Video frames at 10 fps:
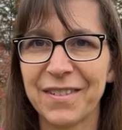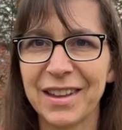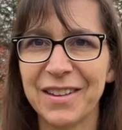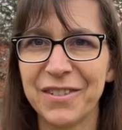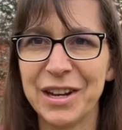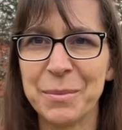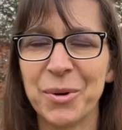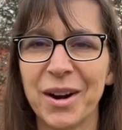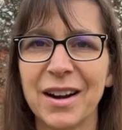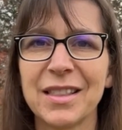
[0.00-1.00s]
if you need
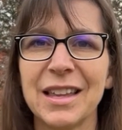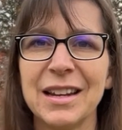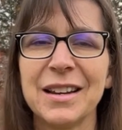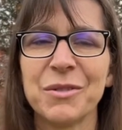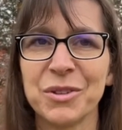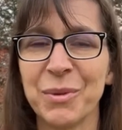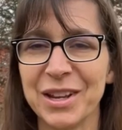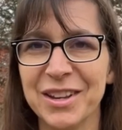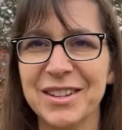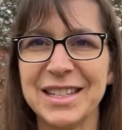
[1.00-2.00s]
more than what you
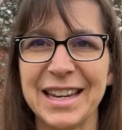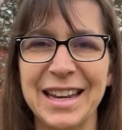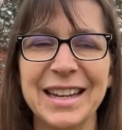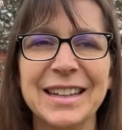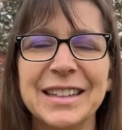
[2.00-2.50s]
used to eat.